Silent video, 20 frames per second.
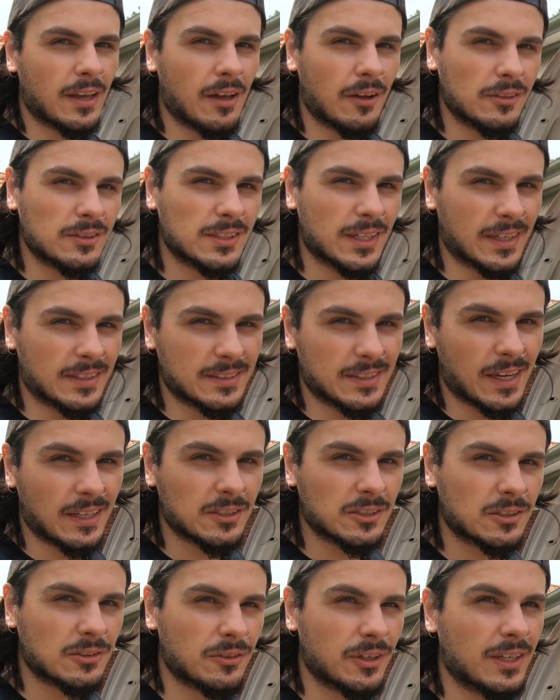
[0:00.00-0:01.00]
the Haltech
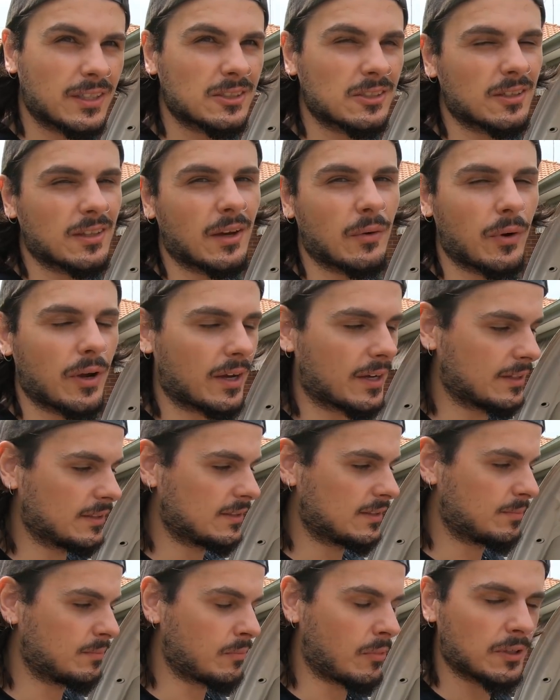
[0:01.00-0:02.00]
dash screen, so that way I can
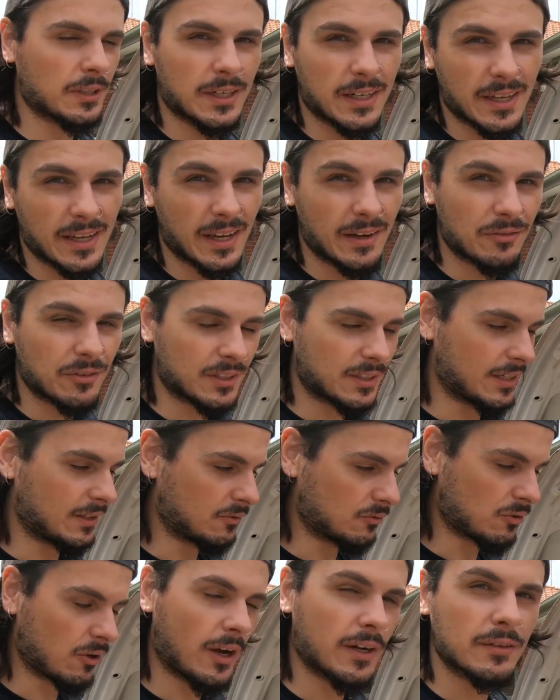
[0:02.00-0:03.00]
monitor
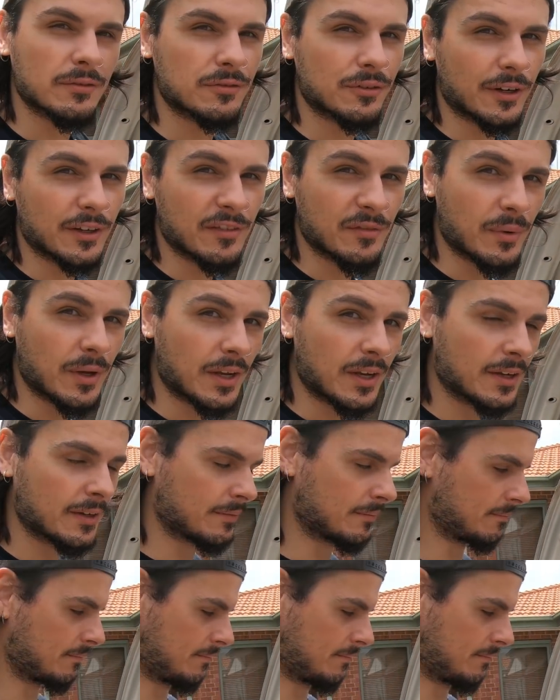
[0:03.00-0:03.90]
everything right in front of me.